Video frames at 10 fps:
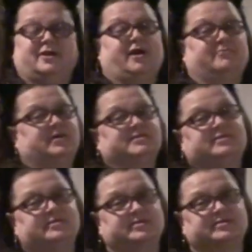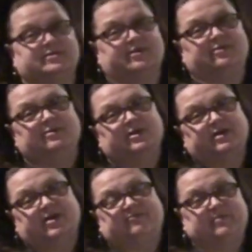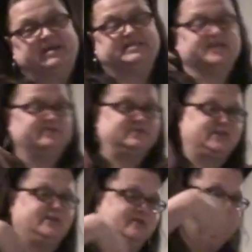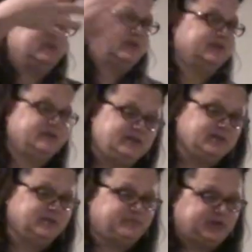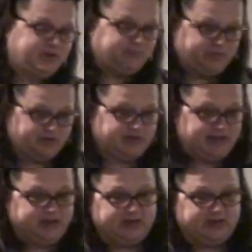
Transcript: I was gonna, you know, give myself to him in a big birthday